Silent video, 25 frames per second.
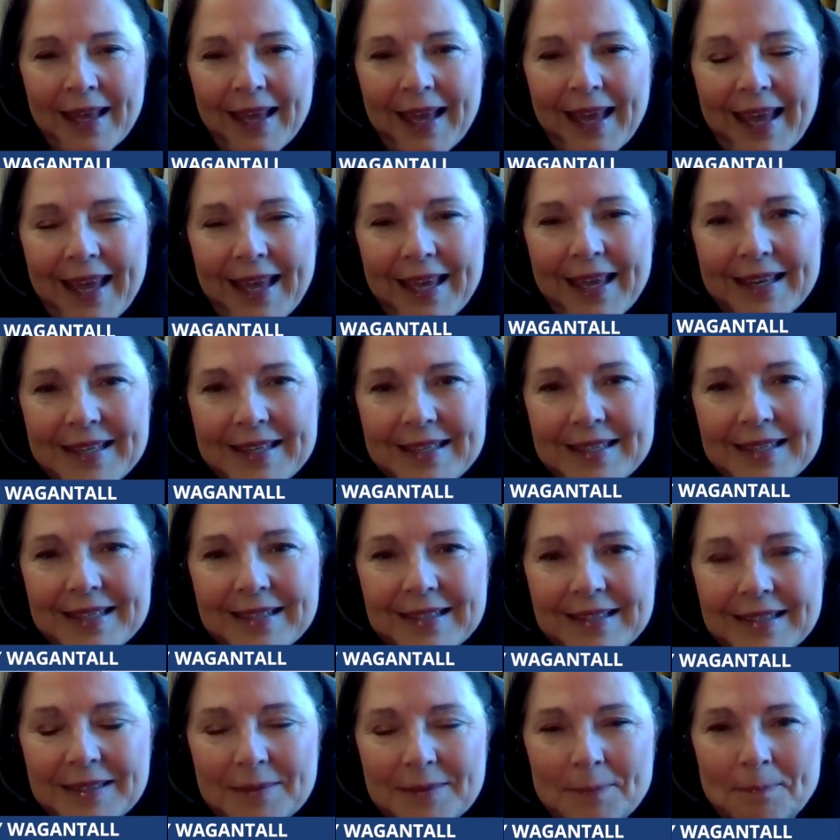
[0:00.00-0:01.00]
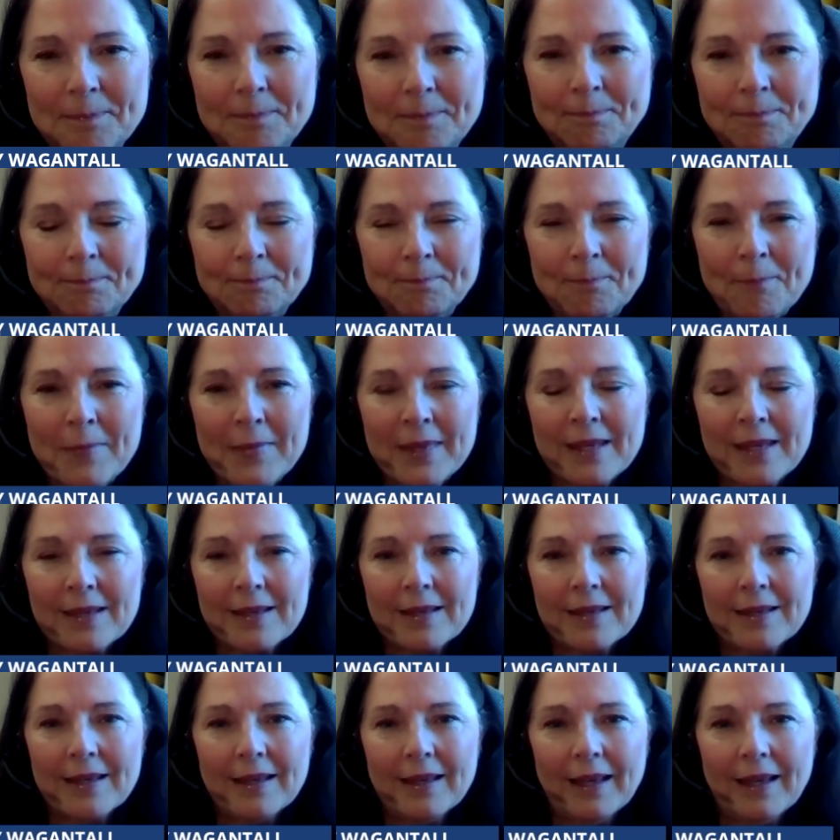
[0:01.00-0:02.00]
And
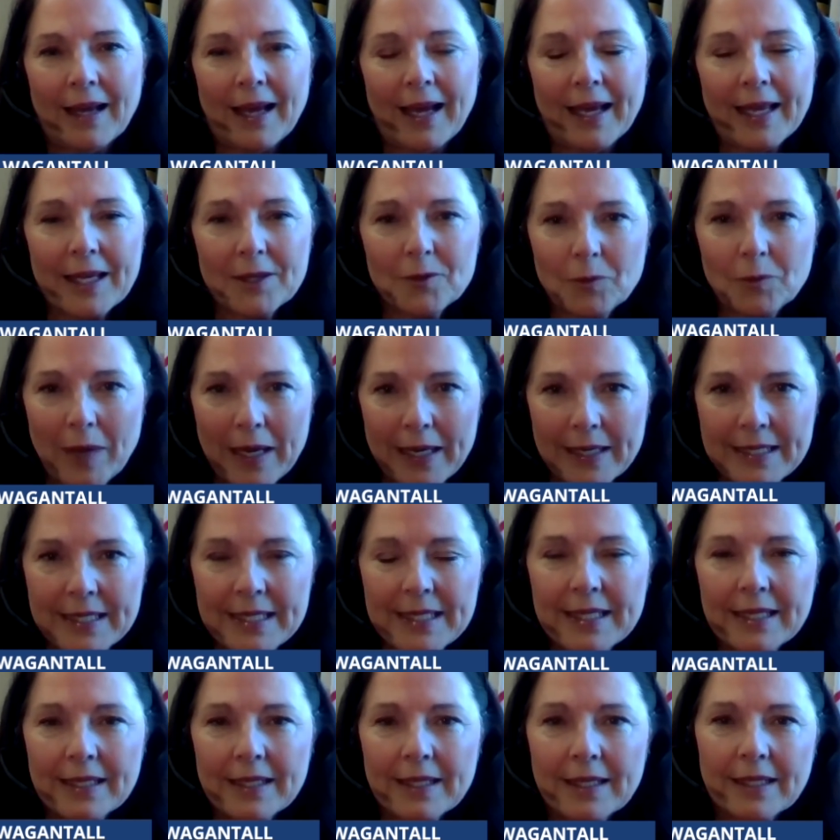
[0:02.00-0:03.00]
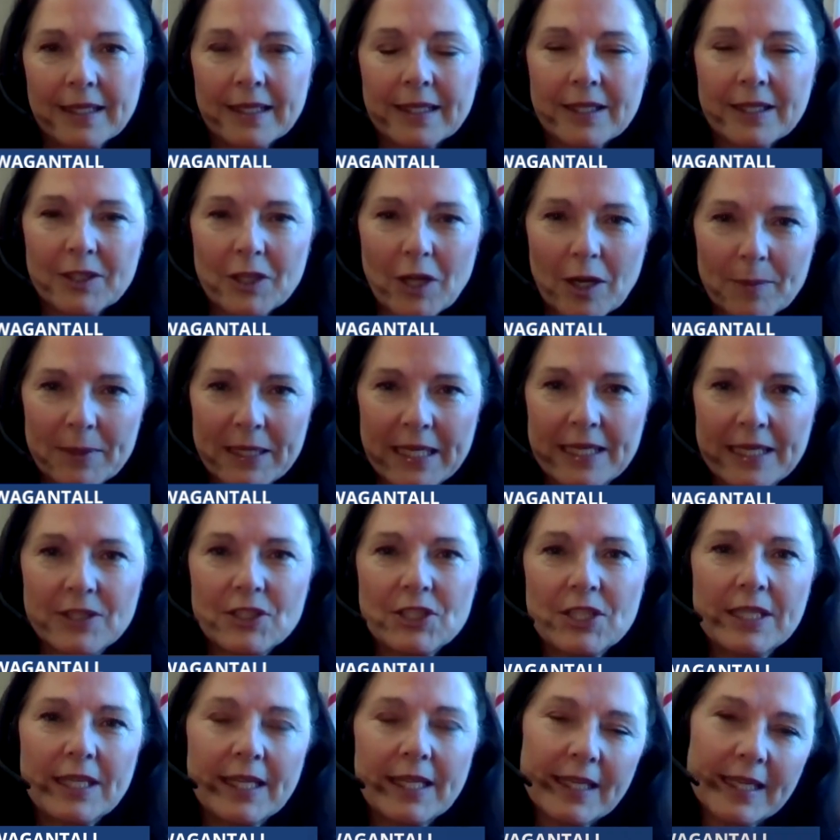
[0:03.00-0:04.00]
I had run in a
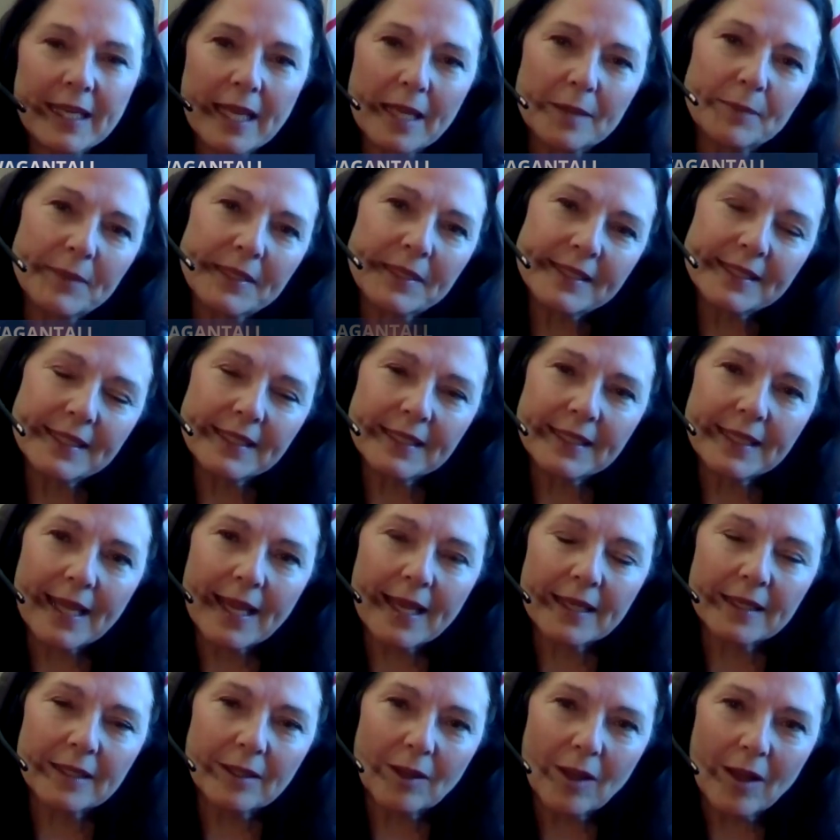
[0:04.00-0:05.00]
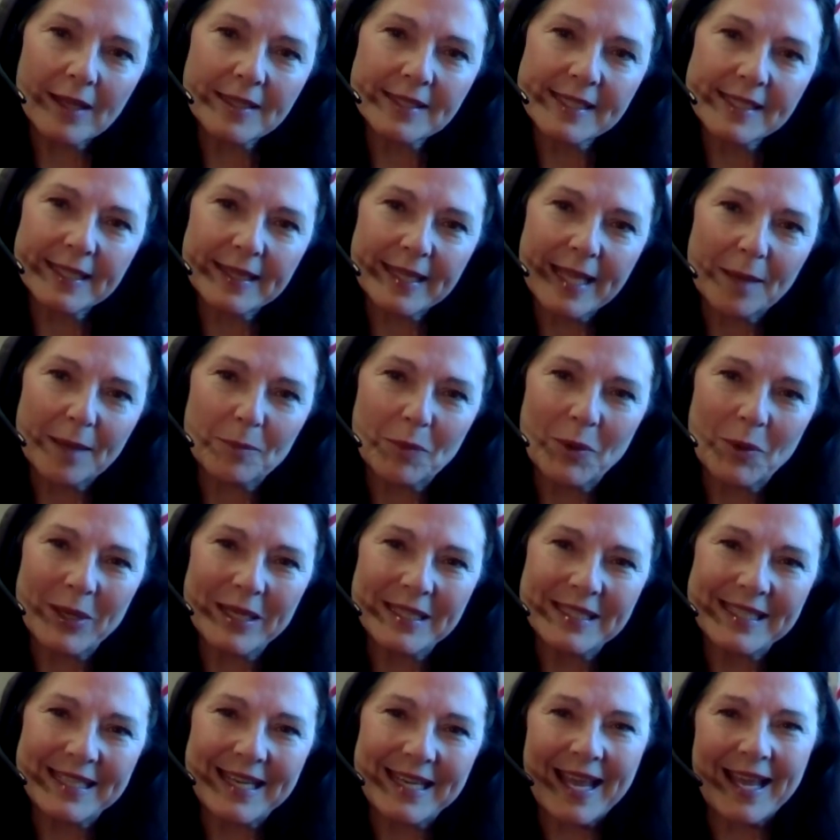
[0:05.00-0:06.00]
nomination in Edmonton and lost at that
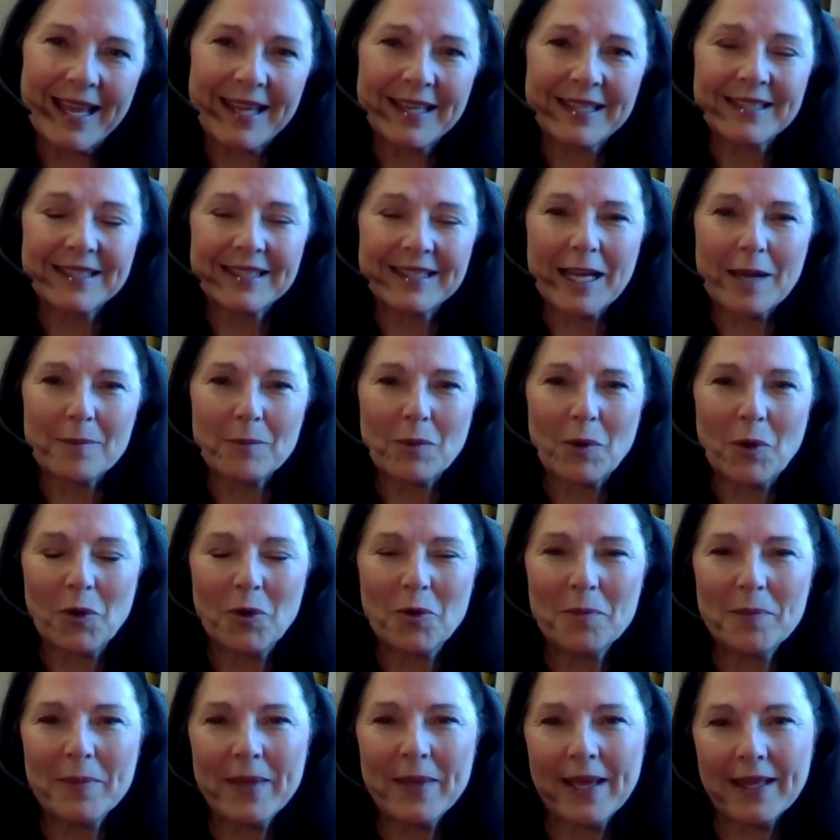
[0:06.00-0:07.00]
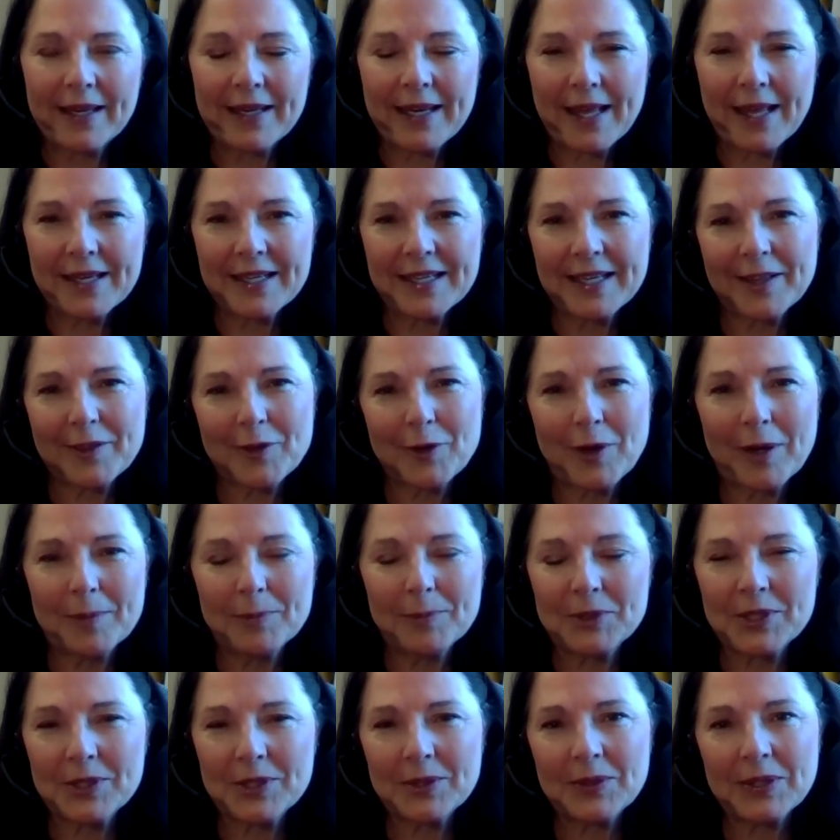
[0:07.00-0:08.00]
point, and had come home and had another
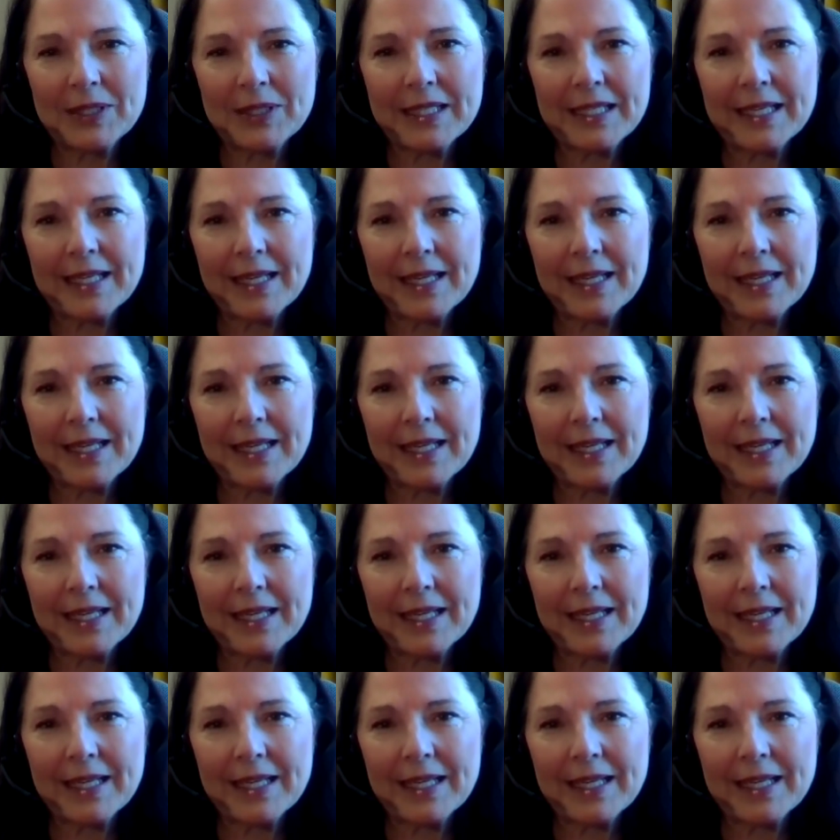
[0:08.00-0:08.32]
opportunity.